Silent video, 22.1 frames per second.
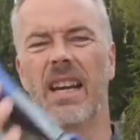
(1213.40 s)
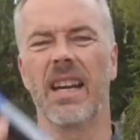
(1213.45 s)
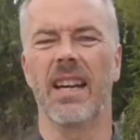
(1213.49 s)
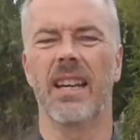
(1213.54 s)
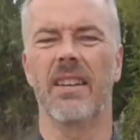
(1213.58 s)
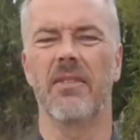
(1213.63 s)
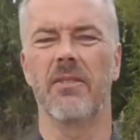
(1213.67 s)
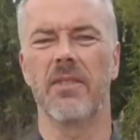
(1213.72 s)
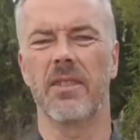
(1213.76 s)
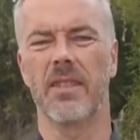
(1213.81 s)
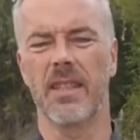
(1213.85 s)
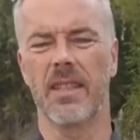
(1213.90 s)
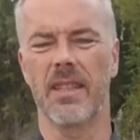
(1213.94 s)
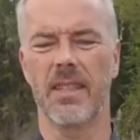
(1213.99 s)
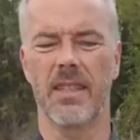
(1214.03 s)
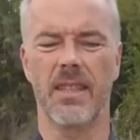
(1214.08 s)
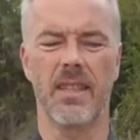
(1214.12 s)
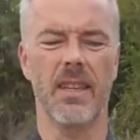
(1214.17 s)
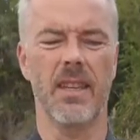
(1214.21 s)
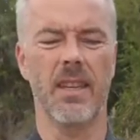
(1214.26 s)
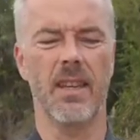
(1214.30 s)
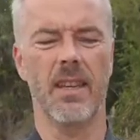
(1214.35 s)

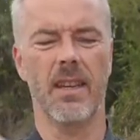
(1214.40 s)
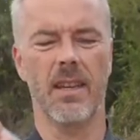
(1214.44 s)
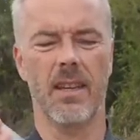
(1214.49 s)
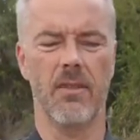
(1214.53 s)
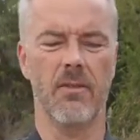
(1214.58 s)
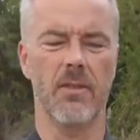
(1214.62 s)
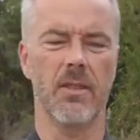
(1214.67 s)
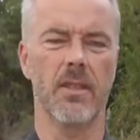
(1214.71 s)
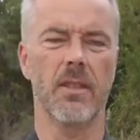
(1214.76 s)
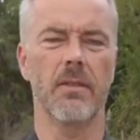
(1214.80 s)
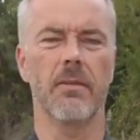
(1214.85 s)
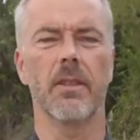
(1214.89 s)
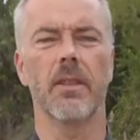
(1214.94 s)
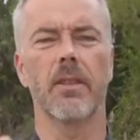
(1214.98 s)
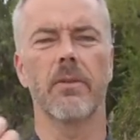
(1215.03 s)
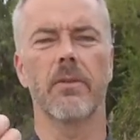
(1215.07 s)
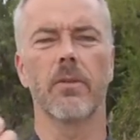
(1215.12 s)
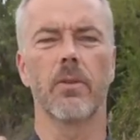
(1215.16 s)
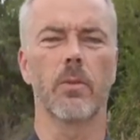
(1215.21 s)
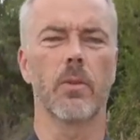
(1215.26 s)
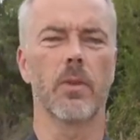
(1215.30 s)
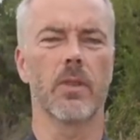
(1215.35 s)
160, 170
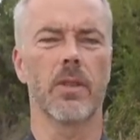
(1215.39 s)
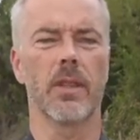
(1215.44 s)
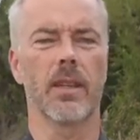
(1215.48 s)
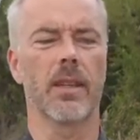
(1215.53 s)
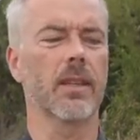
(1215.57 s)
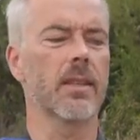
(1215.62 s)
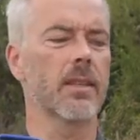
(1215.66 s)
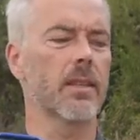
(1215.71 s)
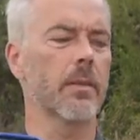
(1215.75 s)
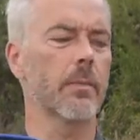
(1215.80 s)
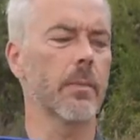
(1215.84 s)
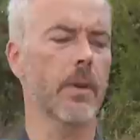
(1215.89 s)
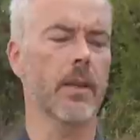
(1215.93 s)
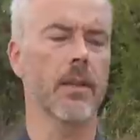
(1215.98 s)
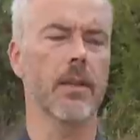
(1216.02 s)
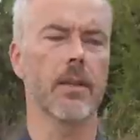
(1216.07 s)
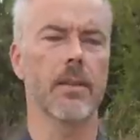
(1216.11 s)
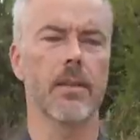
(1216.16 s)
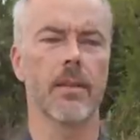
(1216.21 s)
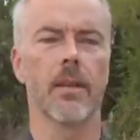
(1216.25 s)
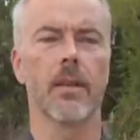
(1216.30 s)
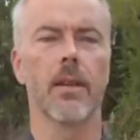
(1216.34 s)
foot per second,
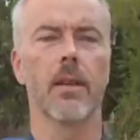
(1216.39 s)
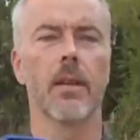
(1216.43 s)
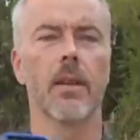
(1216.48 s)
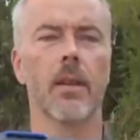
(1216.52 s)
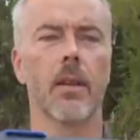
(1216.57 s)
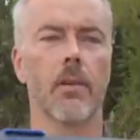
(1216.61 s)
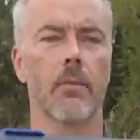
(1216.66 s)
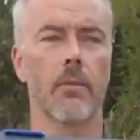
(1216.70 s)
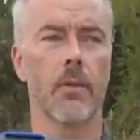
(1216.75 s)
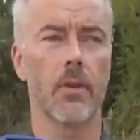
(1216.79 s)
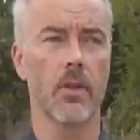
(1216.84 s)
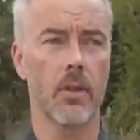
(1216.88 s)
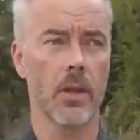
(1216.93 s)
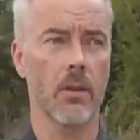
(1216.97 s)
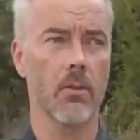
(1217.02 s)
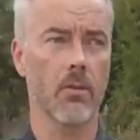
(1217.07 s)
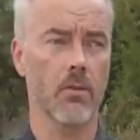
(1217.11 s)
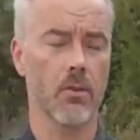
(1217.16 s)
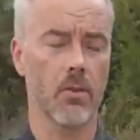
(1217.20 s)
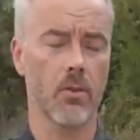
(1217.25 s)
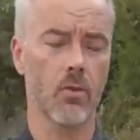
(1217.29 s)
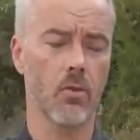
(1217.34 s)
depends which
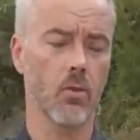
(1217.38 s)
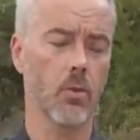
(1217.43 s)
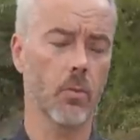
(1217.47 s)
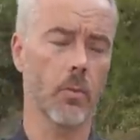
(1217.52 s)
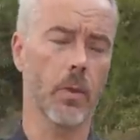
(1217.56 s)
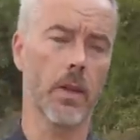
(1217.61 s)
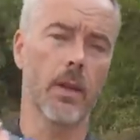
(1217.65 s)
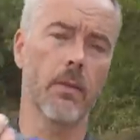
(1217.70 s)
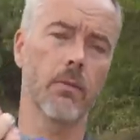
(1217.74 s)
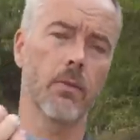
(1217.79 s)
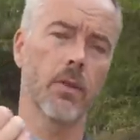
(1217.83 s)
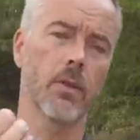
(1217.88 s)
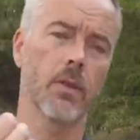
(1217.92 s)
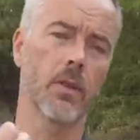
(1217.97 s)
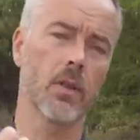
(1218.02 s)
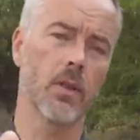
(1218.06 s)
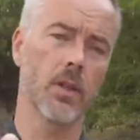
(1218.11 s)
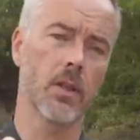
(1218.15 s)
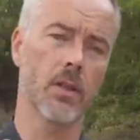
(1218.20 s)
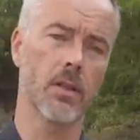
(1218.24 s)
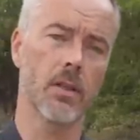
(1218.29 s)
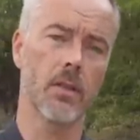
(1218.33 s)
arrows you shoot, but I would
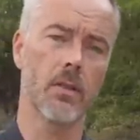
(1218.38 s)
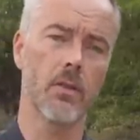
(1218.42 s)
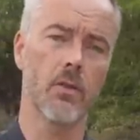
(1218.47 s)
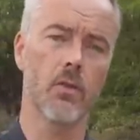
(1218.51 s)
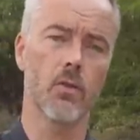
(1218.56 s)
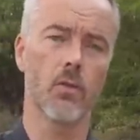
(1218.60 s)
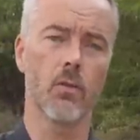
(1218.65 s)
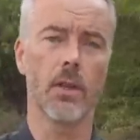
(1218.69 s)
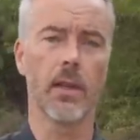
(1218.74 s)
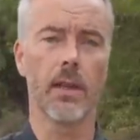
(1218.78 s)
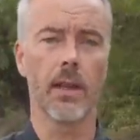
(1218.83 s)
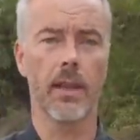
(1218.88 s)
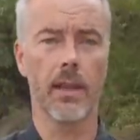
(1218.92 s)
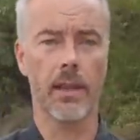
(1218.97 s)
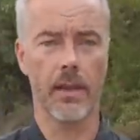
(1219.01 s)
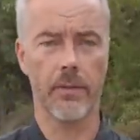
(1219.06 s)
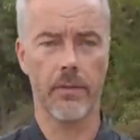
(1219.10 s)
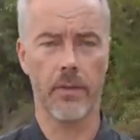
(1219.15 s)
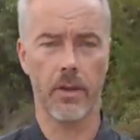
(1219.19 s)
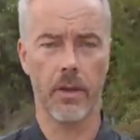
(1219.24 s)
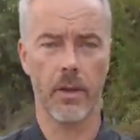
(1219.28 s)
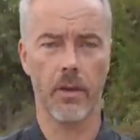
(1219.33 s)
suggest that you shoot a little
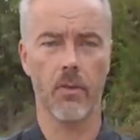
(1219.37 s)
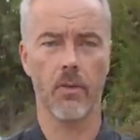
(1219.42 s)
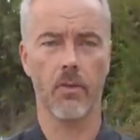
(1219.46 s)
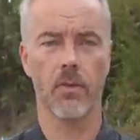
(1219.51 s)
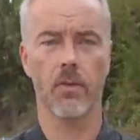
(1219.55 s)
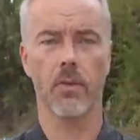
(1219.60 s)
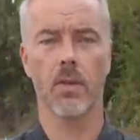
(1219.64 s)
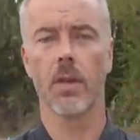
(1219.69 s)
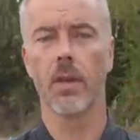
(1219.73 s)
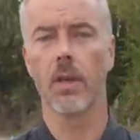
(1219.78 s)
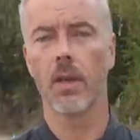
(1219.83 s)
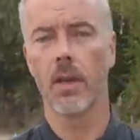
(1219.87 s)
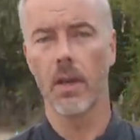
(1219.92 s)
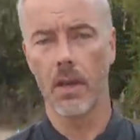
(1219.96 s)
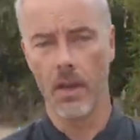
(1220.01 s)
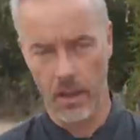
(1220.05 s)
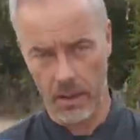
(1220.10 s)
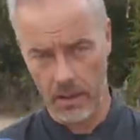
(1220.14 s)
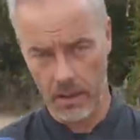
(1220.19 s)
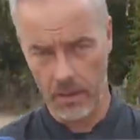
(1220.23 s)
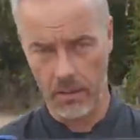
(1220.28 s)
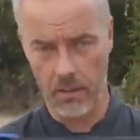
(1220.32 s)
heavy arrows,
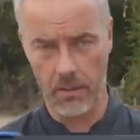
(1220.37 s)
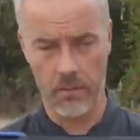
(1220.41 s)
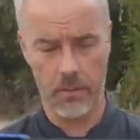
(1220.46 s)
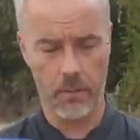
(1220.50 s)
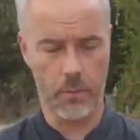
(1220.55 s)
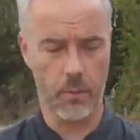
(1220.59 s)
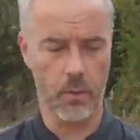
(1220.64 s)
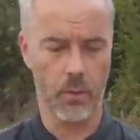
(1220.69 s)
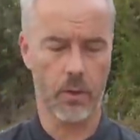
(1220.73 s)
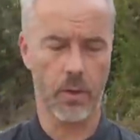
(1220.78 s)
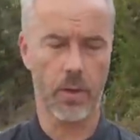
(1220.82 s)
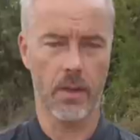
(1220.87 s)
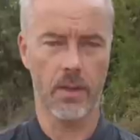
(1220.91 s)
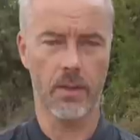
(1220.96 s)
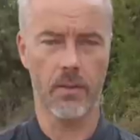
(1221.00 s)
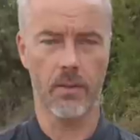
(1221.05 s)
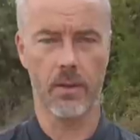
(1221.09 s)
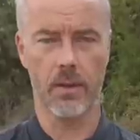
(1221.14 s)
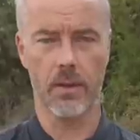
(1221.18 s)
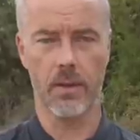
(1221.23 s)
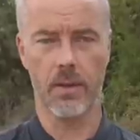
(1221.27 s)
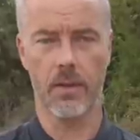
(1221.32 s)
then you have a broadhead
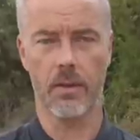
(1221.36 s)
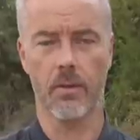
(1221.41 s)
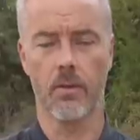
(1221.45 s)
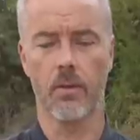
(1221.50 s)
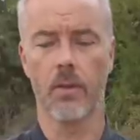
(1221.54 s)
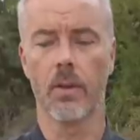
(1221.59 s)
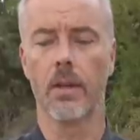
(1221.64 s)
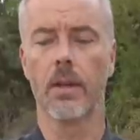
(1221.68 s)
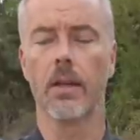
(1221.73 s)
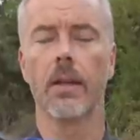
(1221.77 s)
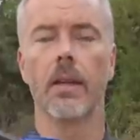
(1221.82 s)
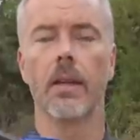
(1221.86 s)
on it, so